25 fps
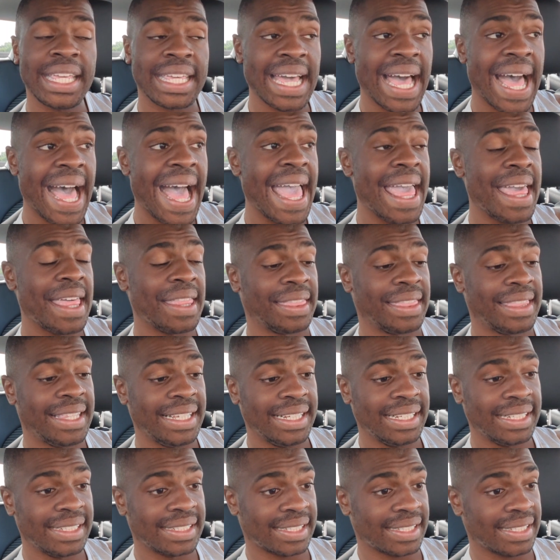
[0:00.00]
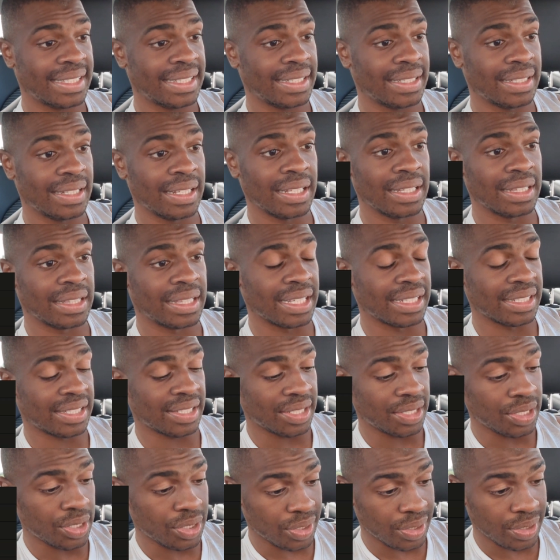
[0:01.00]
got
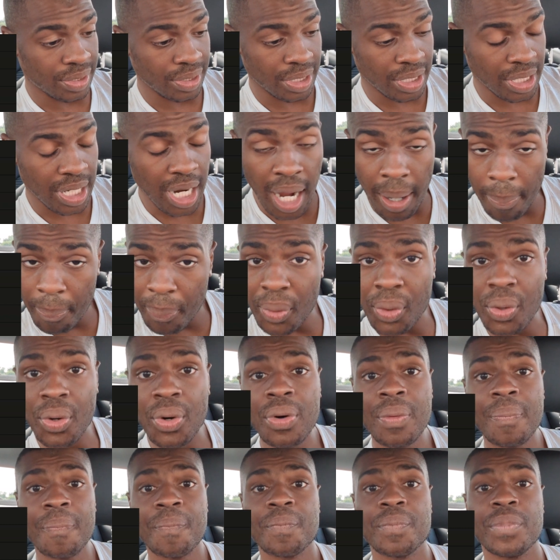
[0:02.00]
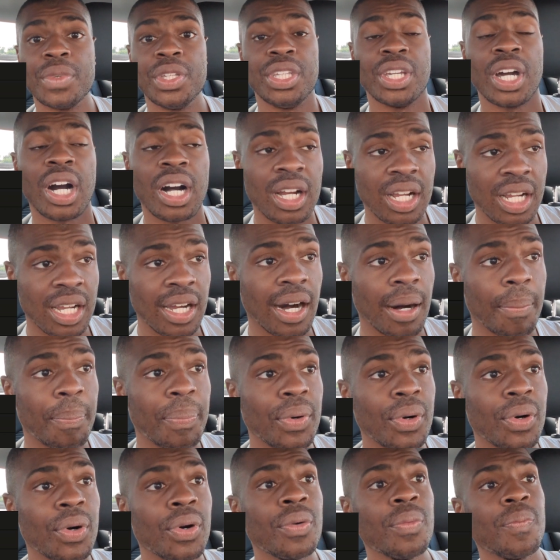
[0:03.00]
this couple, young
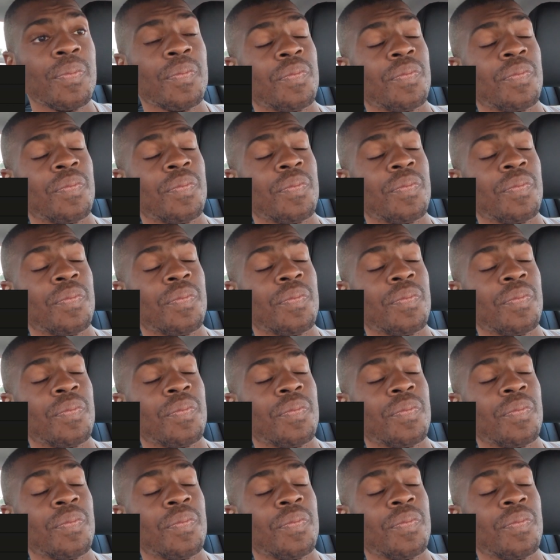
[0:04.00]
couple,